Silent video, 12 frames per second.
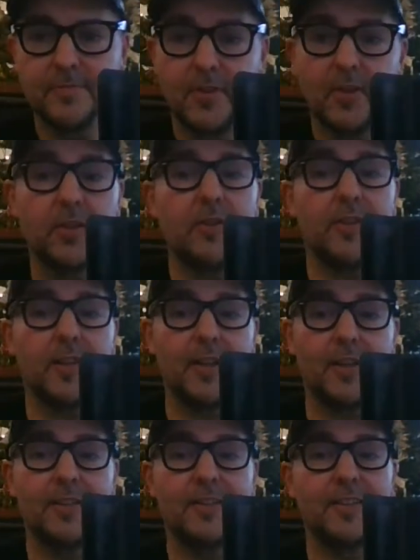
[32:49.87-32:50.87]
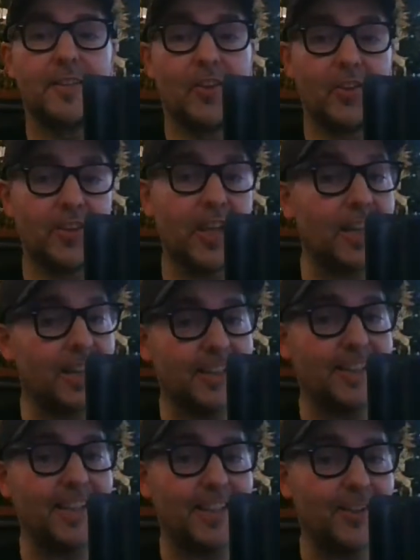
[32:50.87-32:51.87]
That. Uh, not
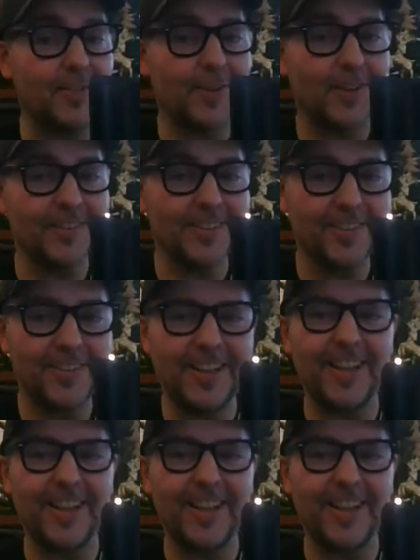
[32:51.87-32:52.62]
technically legal advice, though.